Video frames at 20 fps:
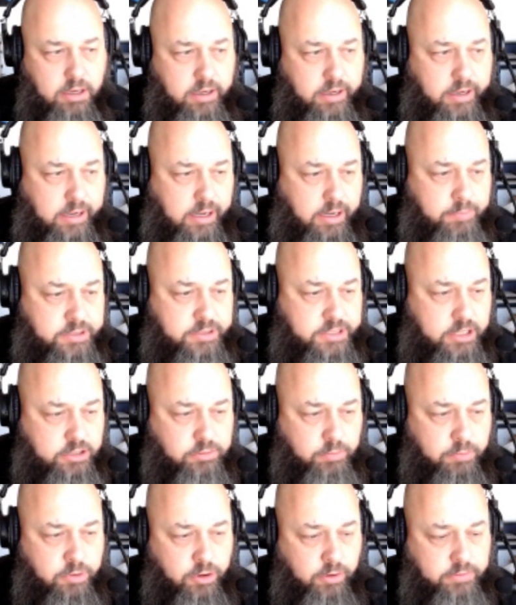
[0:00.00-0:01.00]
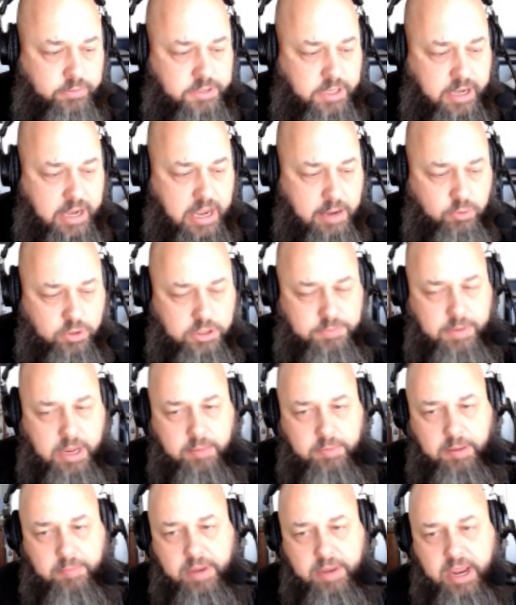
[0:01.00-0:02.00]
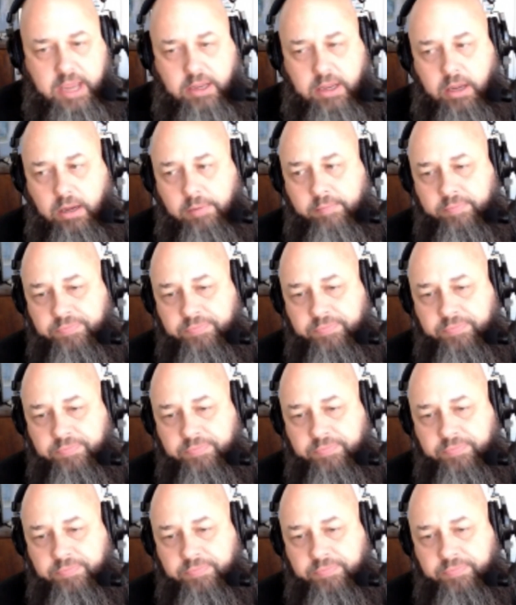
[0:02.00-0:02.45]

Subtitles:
potential moves the Cowboys may be making.